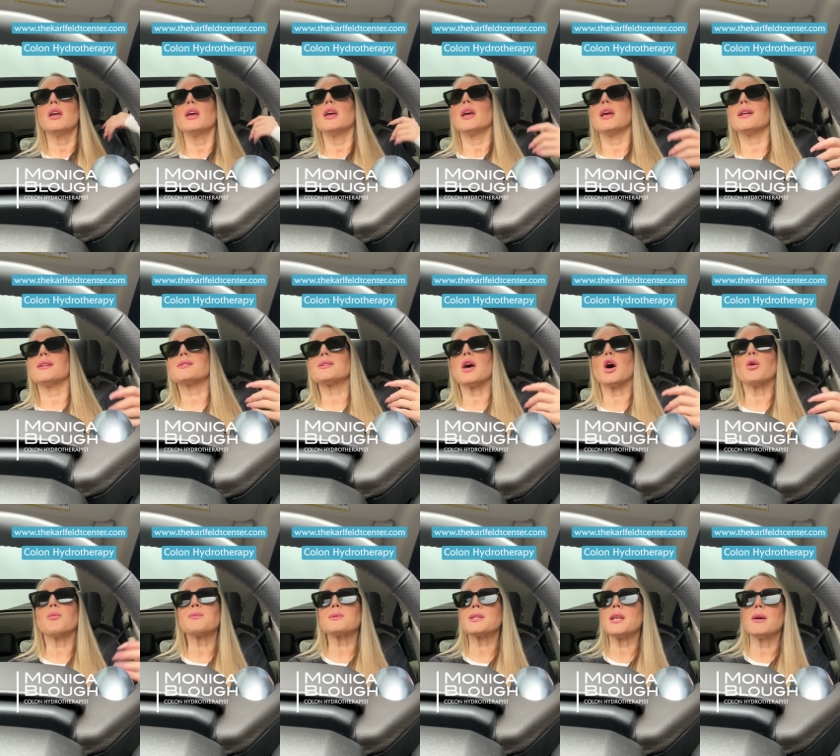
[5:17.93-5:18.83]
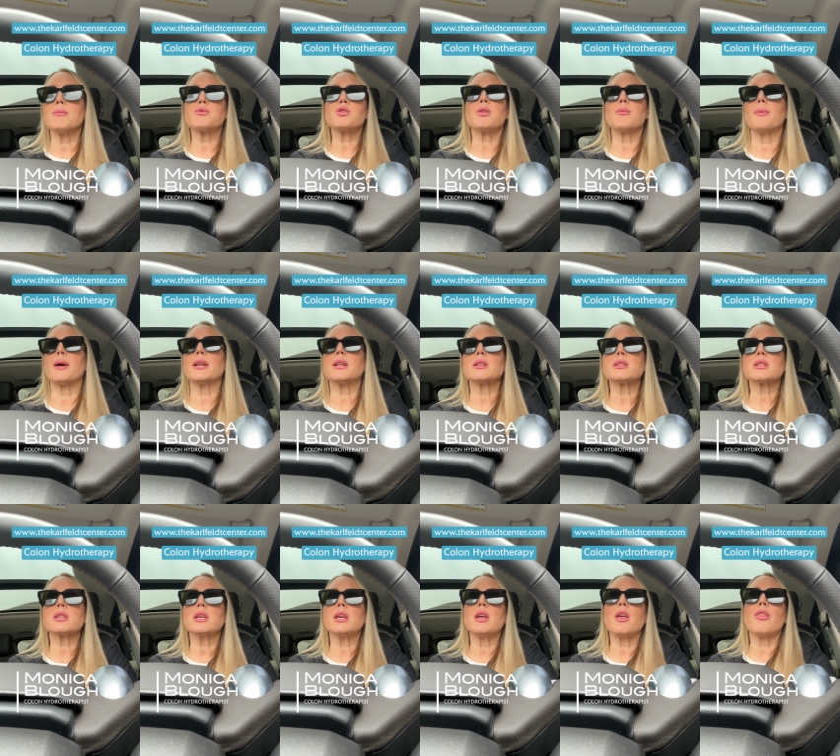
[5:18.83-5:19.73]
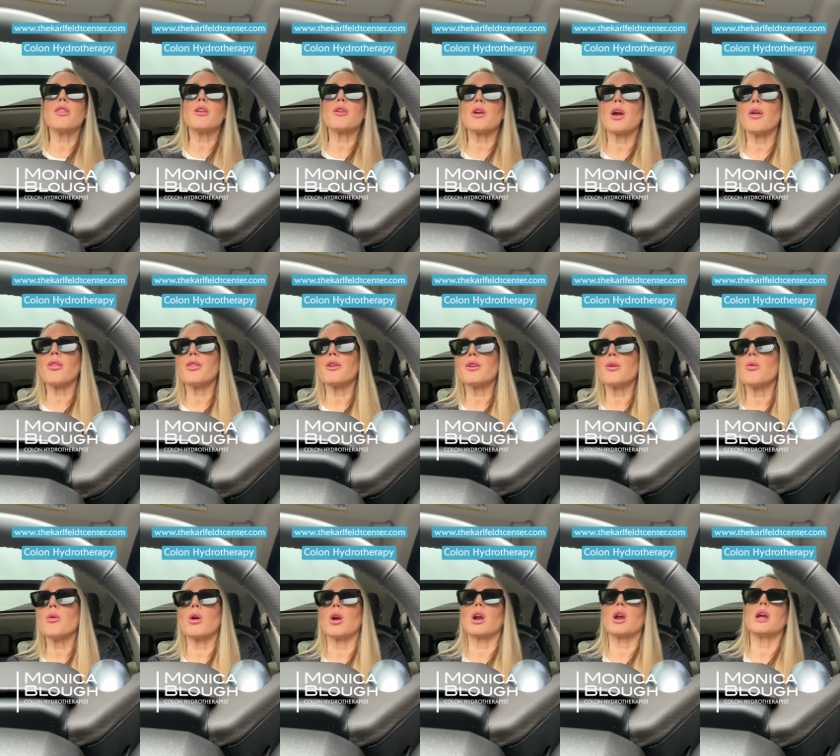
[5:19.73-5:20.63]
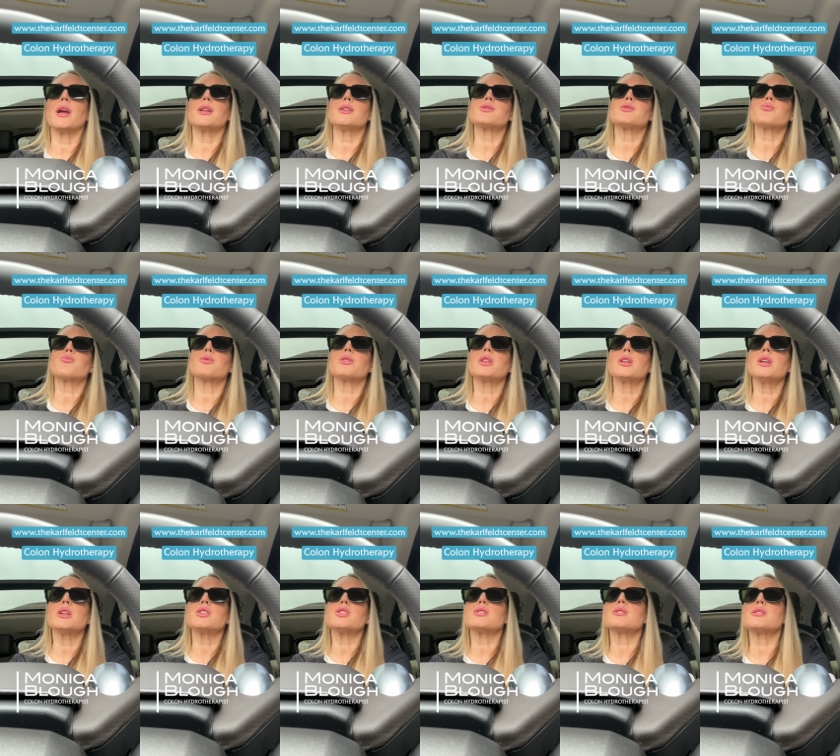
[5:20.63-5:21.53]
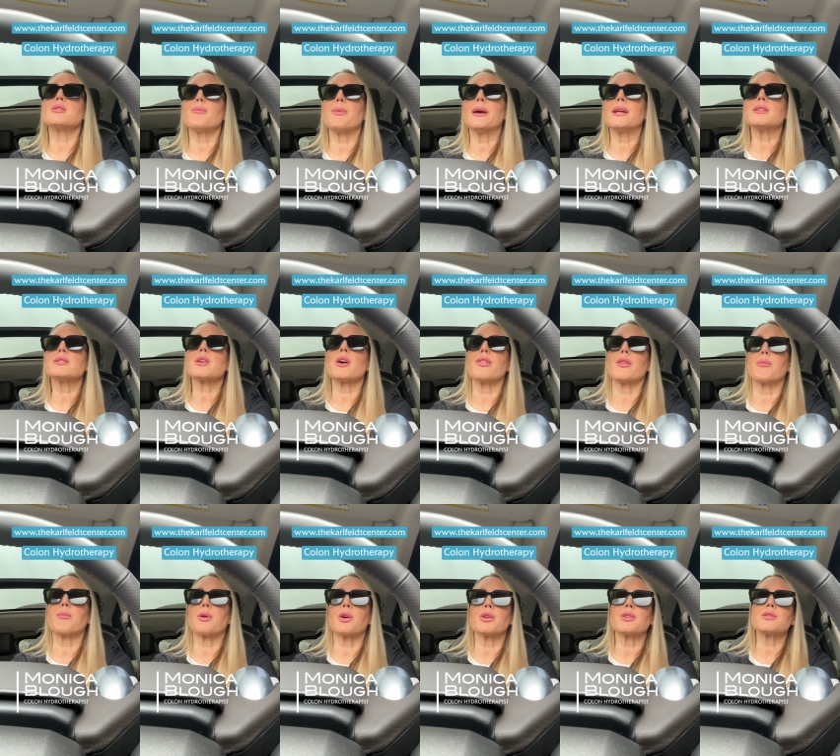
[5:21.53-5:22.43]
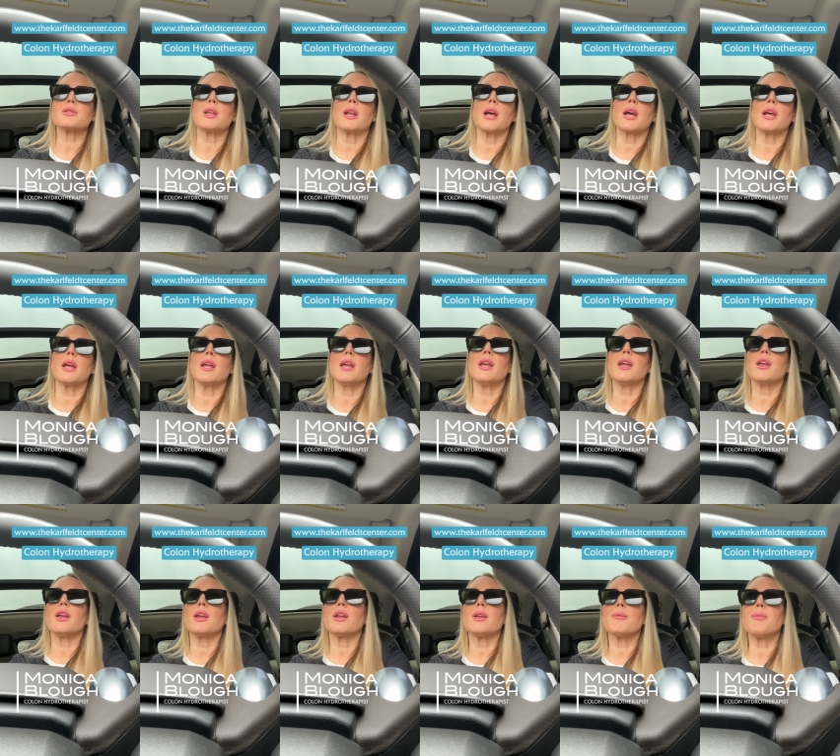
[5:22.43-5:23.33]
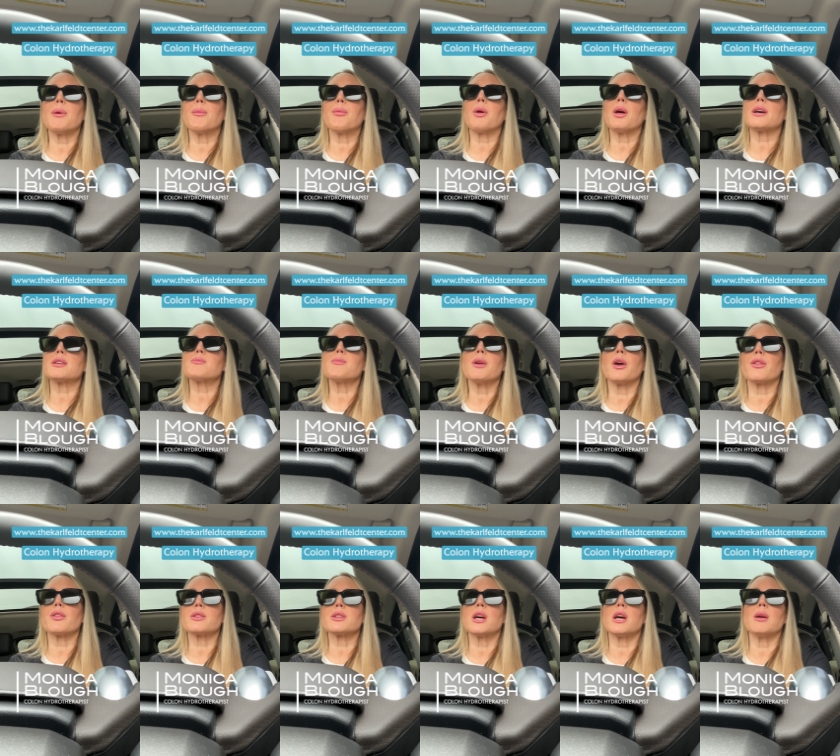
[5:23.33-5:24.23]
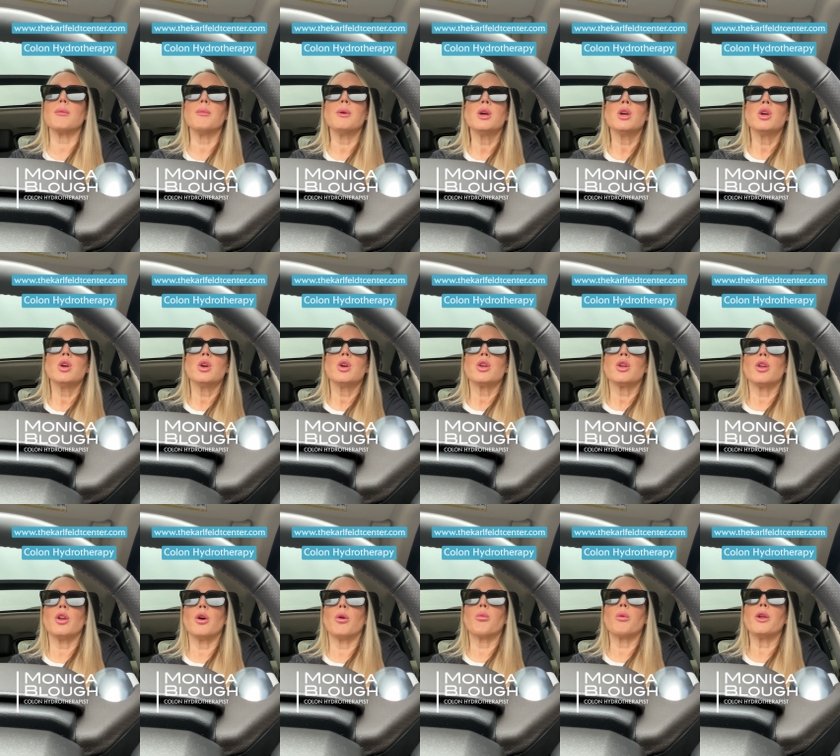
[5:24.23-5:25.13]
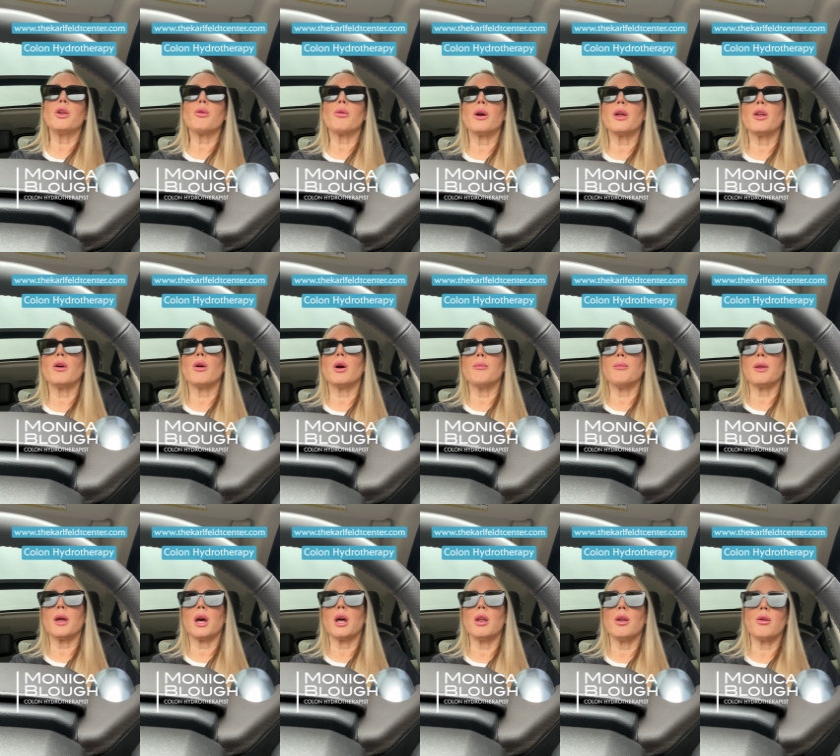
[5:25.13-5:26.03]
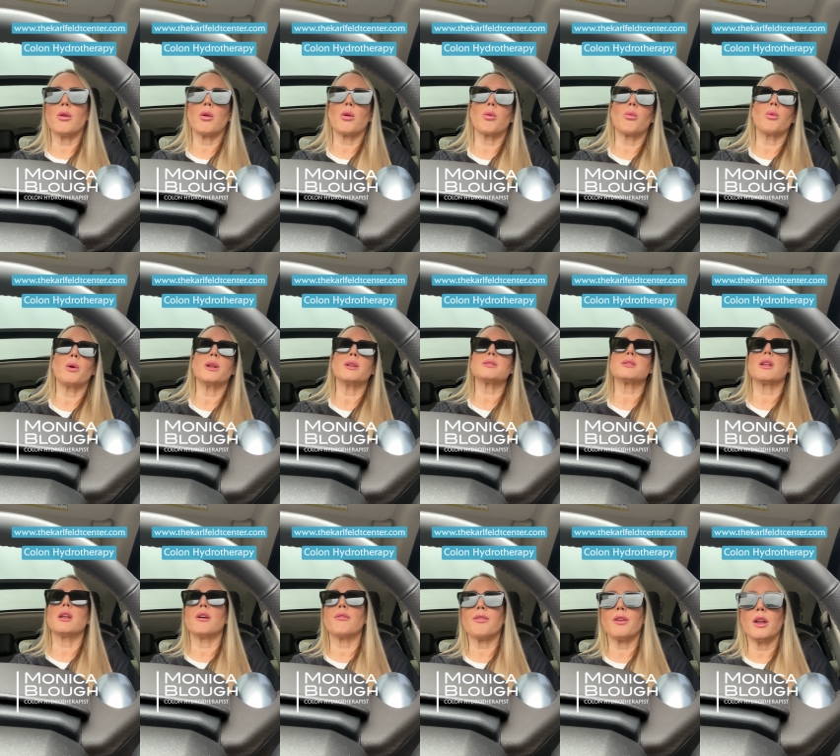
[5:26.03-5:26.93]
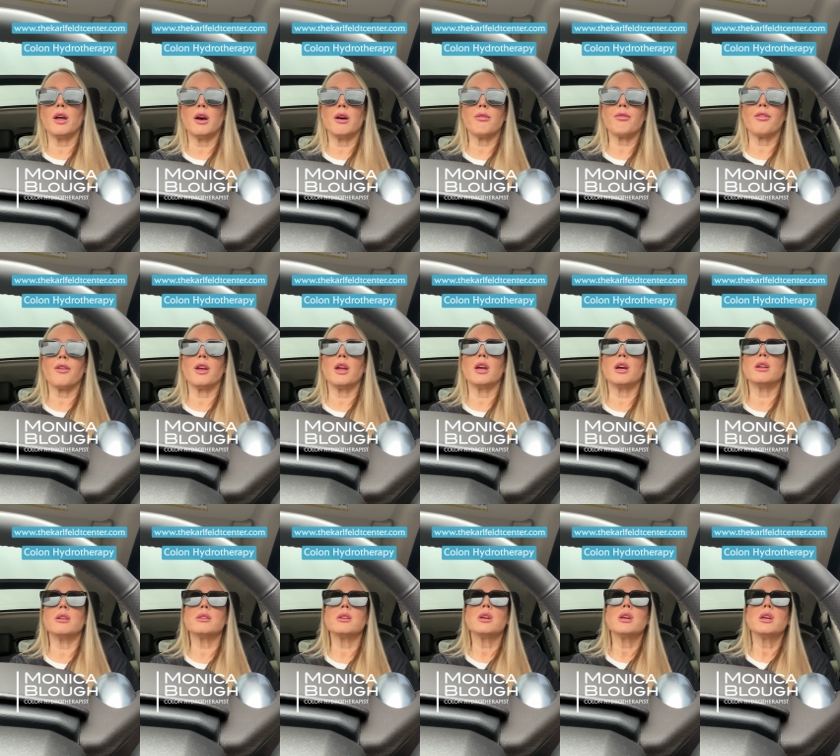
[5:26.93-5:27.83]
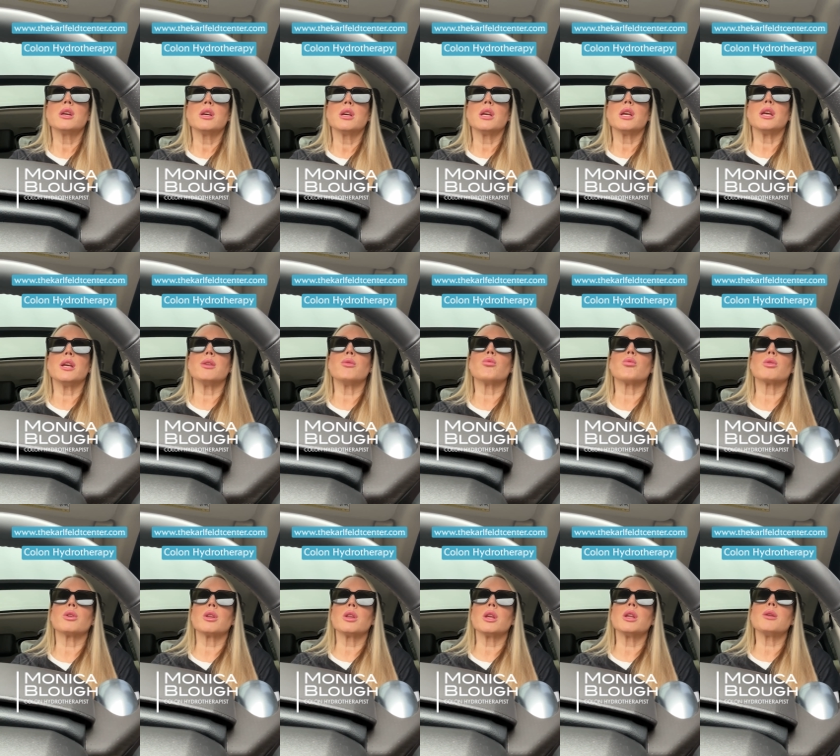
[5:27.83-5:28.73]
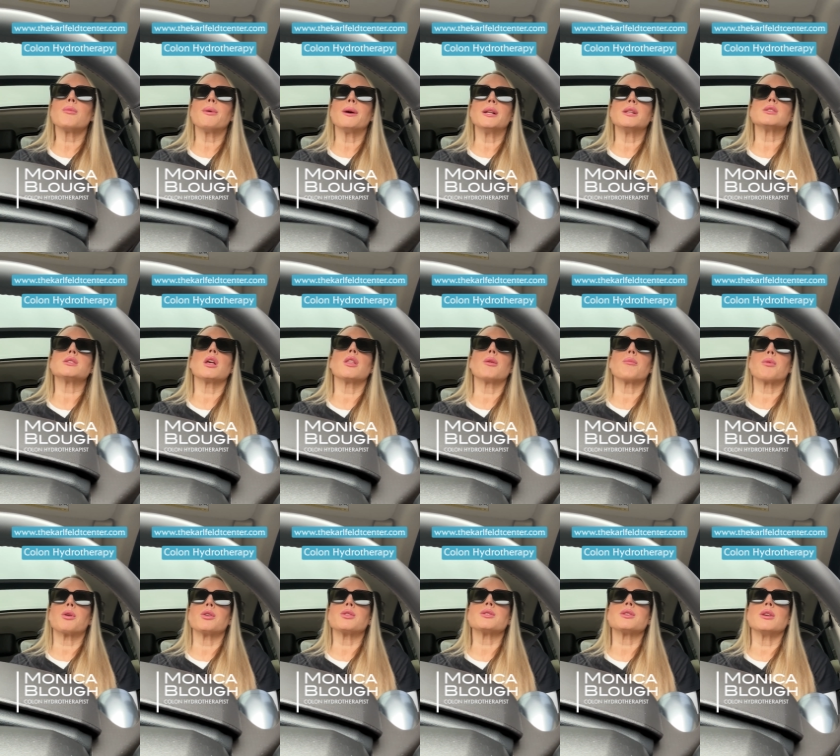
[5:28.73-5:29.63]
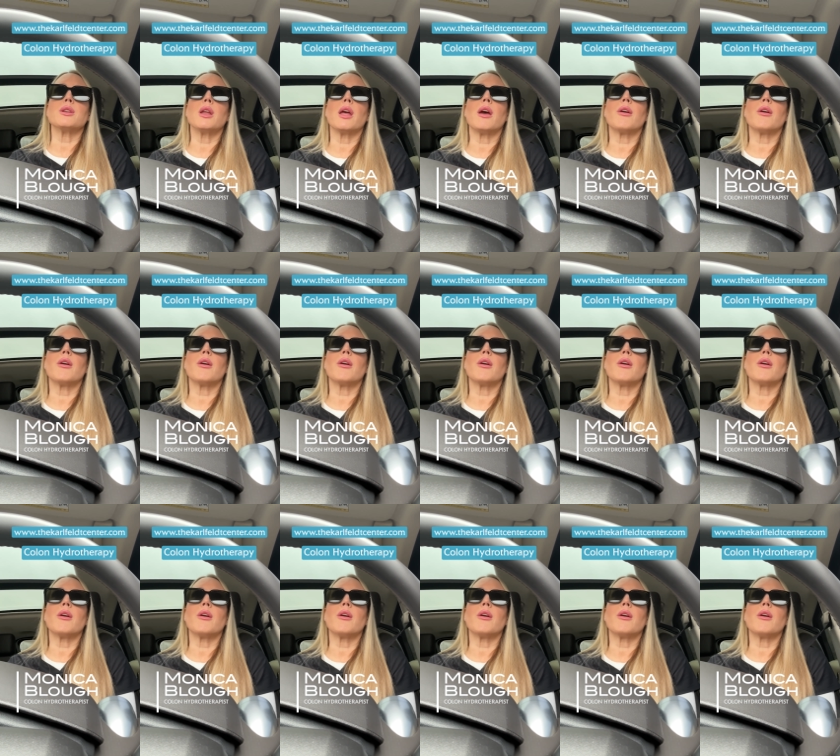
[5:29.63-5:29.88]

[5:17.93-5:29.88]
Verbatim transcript: It helps them tremendously and they're out the door. It really just depends on the person. I, people ask me all the time, you know, when do I know I'm done or when is enough enough? And it really depends on the person.